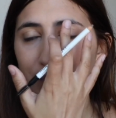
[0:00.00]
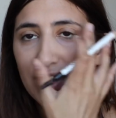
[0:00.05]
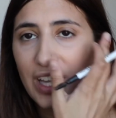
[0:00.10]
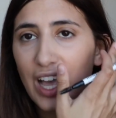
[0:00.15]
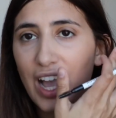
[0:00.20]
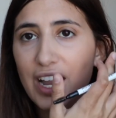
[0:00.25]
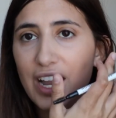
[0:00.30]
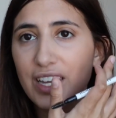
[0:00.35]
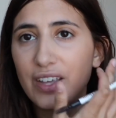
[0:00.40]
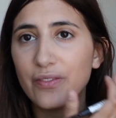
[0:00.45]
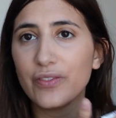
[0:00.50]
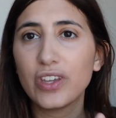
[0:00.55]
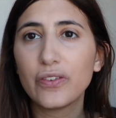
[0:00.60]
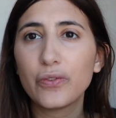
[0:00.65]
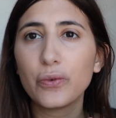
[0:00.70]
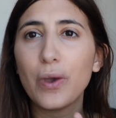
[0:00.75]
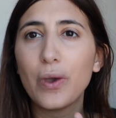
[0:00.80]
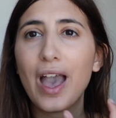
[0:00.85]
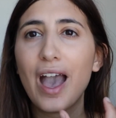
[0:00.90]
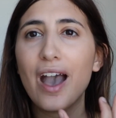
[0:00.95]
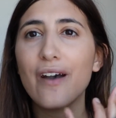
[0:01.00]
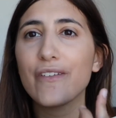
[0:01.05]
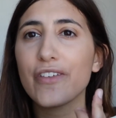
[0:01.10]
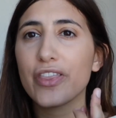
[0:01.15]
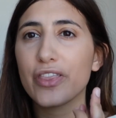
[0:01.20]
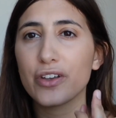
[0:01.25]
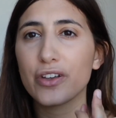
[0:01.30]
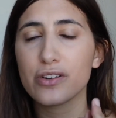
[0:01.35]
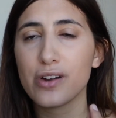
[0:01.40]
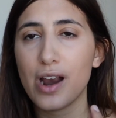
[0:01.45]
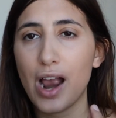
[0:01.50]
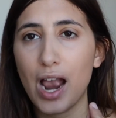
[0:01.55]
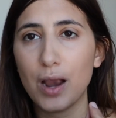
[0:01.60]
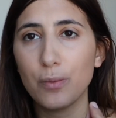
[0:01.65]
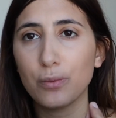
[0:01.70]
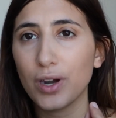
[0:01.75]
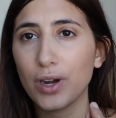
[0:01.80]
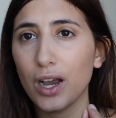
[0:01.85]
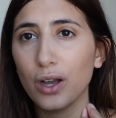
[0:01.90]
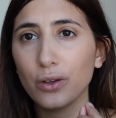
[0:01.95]
line. Even if you have a thinner
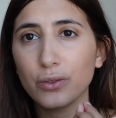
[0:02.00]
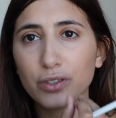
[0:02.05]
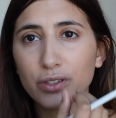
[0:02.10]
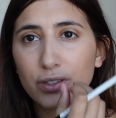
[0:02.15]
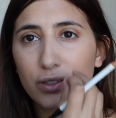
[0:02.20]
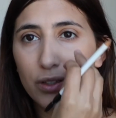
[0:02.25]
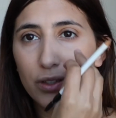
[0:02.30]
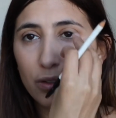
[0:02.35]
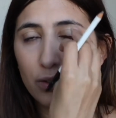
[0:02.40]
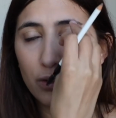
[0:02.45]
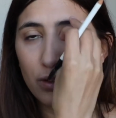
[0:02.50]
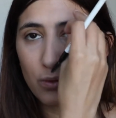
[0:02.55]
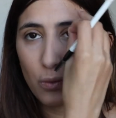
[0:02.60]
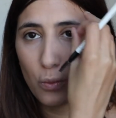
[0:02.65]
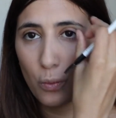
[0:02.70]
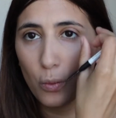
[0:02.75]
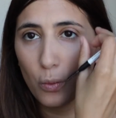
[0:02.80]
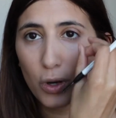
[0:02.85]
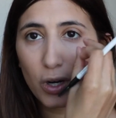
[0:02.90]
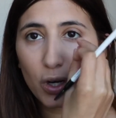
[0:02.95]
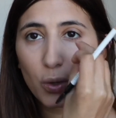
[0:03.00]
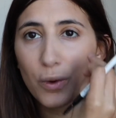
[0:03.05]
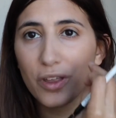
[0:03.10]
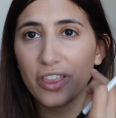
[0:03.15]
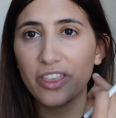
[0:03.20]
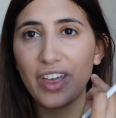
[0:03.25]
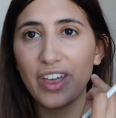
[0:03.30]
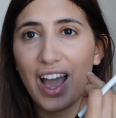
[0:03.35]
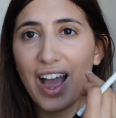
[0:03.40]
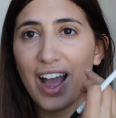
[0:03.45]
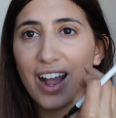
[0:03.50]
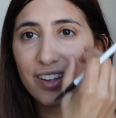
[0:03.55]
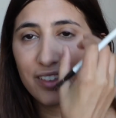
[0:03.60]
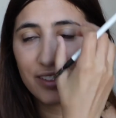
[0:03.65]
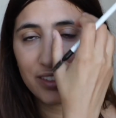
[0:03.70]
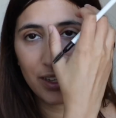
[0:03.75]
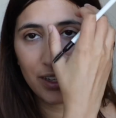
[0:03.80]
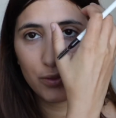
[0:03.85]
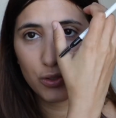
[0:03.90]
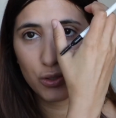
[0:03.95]
eyebrow, just work with that
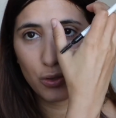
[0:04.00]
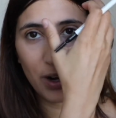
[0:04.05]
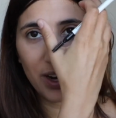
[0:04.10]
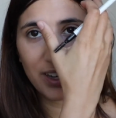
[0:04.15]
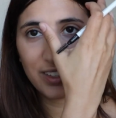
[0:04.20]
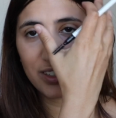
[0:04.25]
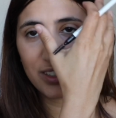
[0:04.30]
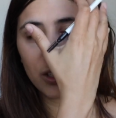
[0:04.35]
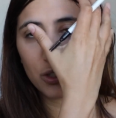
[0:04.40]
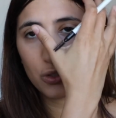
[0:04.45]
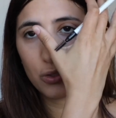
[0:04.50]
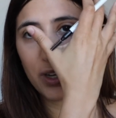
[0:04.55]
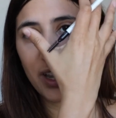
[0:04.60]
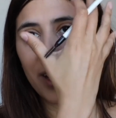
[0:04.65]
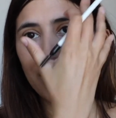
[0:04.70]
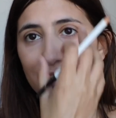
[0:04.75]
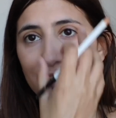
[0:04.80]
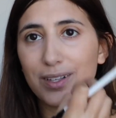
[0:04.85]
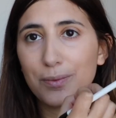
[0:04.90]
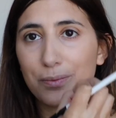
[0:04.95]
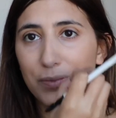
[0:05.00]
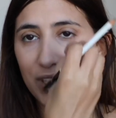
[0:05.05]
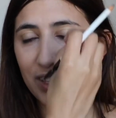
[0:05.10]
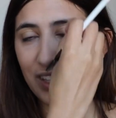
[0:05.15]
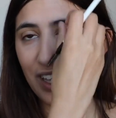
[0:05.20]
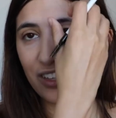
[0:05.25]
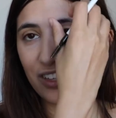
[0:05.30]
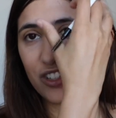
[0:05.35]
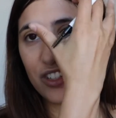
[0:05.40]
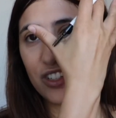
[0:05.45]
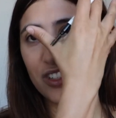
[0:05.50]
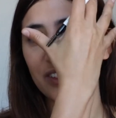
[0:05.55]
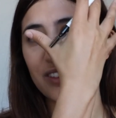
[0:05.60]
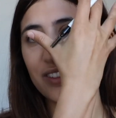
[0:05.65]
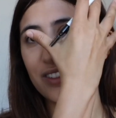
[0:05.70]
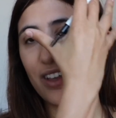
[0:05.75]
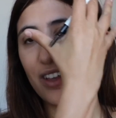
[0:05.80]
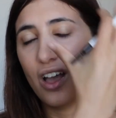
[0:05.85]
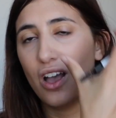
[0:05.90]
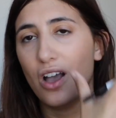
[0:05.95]
instead of trying to create something that's
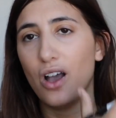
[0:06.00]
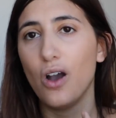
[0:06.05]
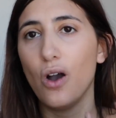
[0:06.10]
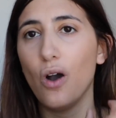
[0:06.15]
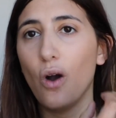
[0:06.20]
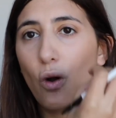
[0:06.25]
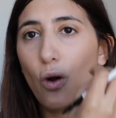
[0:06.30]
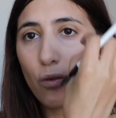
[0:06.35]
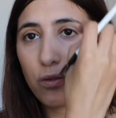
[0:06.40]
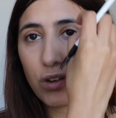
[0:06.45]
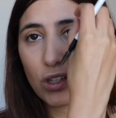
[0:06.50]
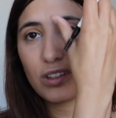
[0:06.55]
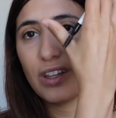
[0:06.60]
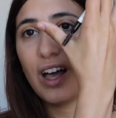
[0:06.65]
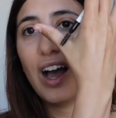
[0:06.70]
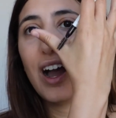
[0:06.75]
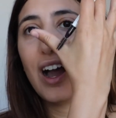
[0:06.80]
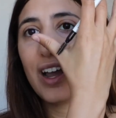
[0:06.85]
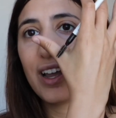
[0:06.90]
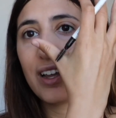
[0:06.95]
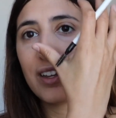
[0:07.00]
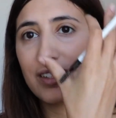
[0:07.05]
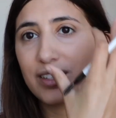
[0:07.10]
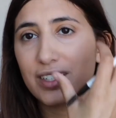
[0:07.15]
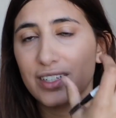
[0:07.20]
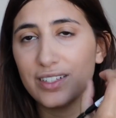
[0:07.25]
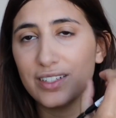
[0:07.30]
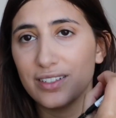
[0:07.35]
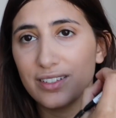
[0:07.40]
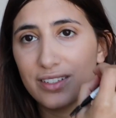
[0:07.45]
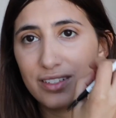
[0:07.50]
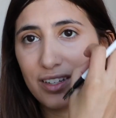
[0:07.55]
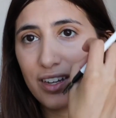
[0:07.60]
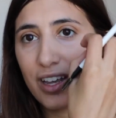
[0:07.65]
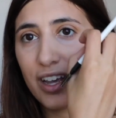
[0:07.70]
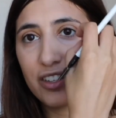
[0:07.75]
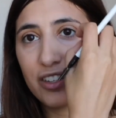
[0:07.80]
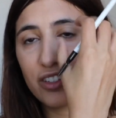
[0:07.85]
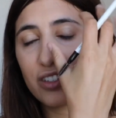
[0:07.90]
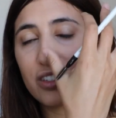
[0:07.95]
just overlined and
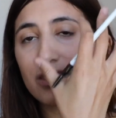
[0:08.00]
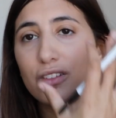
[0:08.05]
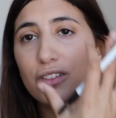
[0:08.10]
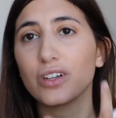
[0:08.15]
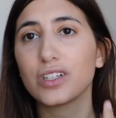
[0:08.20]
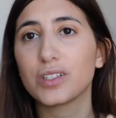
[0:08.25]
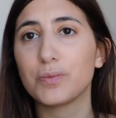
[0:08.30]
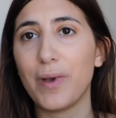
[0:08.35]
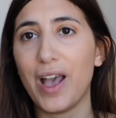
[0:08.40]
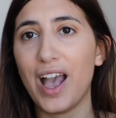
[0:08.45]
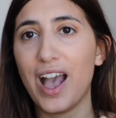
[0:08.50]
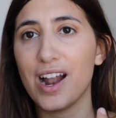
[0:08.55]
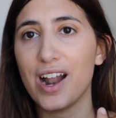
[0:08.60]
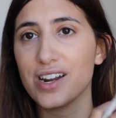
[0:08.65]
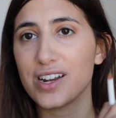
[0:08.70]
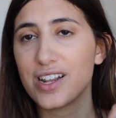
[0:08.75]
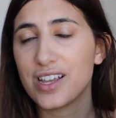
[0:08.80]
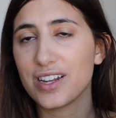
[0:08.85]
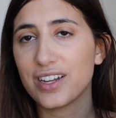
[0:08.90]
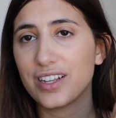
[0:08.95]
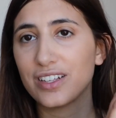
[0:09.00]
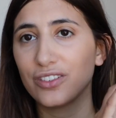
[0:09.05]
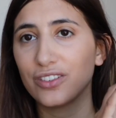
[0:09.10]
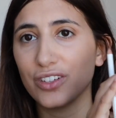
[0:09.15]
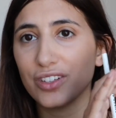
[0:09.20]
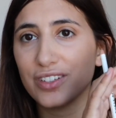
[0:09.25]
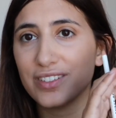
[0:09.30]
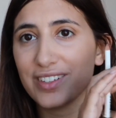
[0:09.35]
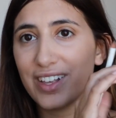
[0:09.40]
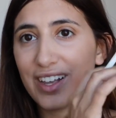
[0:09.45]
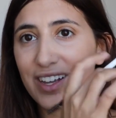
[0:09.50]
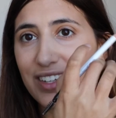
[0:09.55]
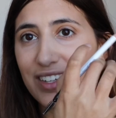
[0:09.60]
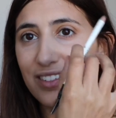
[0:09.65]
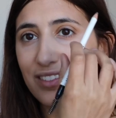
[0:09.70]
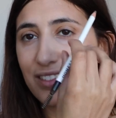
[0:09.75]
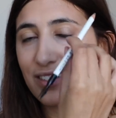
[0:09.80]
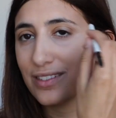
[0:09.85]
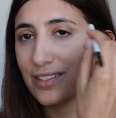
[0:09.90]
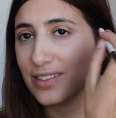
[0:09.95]
it just looks bad and it looks like
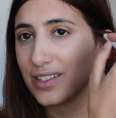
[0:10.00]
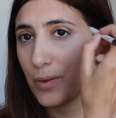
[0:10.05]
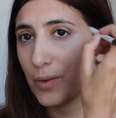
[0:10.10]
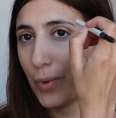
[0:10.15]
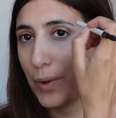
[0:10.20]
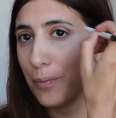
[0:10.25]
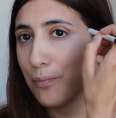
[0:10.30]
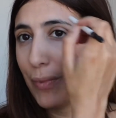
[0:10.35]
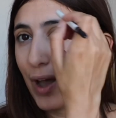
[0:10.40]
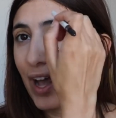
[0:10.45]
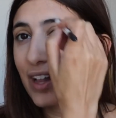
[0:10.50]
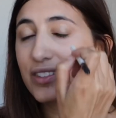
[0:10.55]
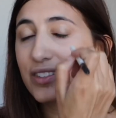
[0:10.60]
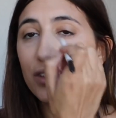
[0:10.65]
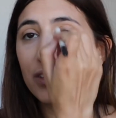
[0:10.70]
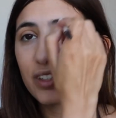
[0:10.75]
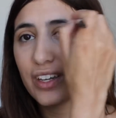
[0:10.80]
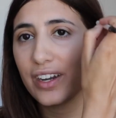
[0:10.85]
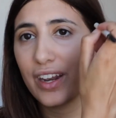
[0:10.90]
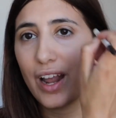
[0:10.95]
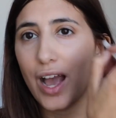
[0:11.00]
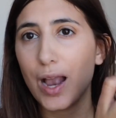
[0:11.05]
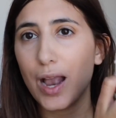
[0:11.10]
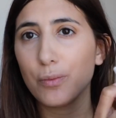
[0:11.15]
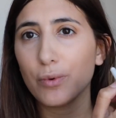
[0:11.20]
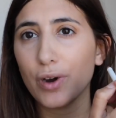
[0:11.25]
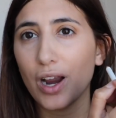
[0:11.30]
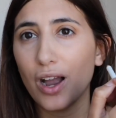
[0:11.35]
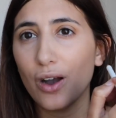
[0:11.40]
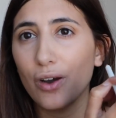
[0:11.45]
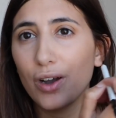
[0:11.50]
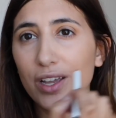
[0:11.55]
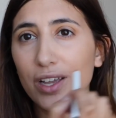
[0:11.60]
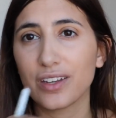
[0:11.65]
someone penciled in an eyebrow.